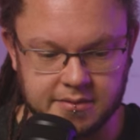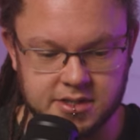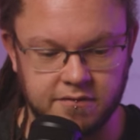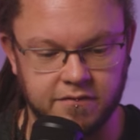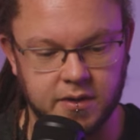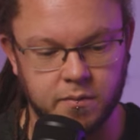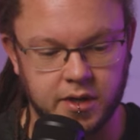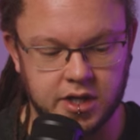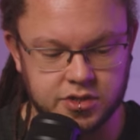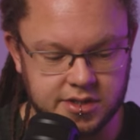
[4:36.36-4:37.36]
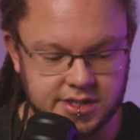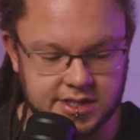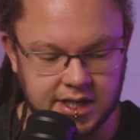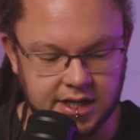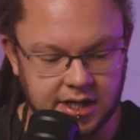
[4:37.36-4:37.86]
it's the
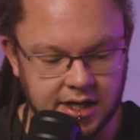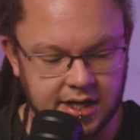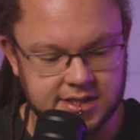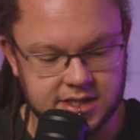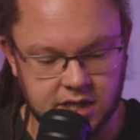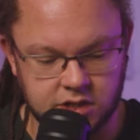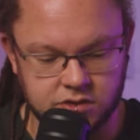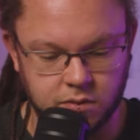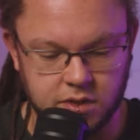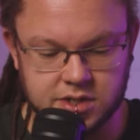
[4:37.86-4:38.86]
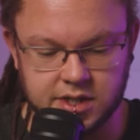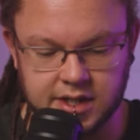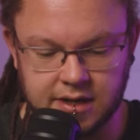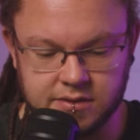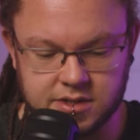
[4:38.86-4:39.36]
V100c. It says 100 watts on
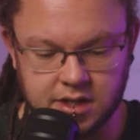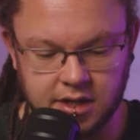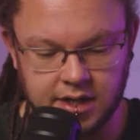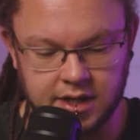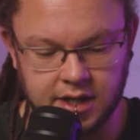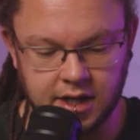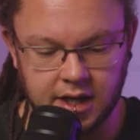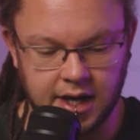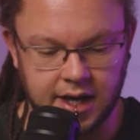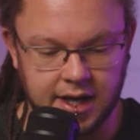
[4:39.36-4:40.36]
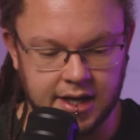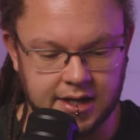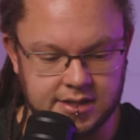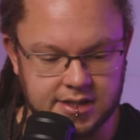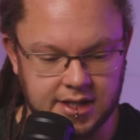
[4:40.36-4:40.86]
the outside,
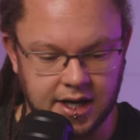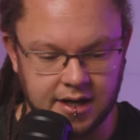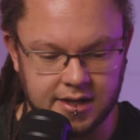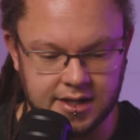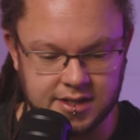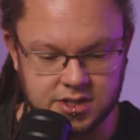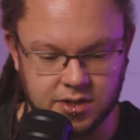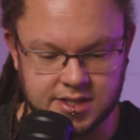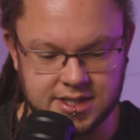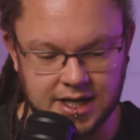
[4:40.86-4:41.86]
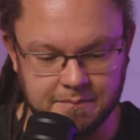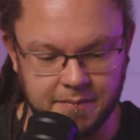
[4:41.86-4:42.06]
and yeah, it's got the same